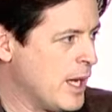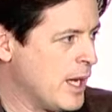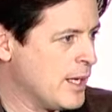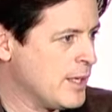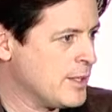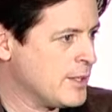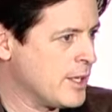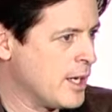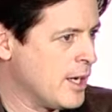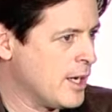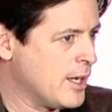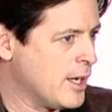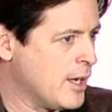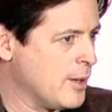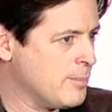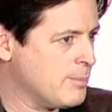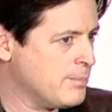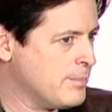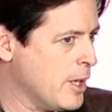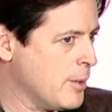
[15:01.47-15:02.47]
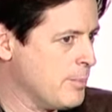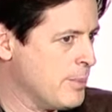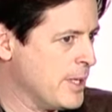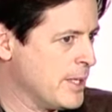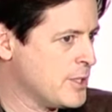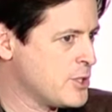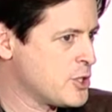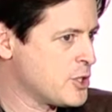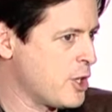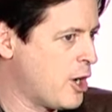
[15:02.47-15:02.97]
and a
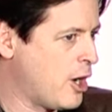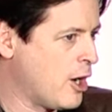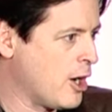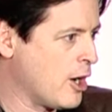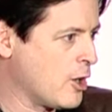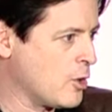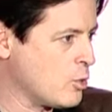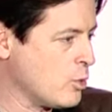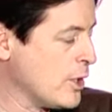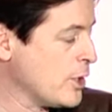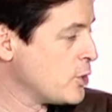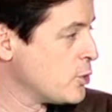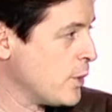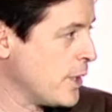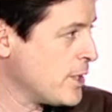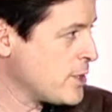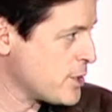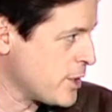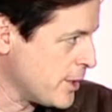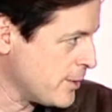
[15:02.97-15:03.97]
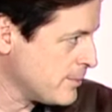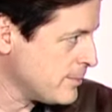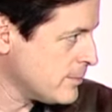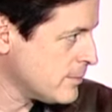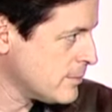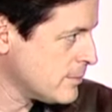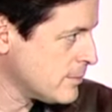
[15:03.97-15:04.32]
big star retweets it,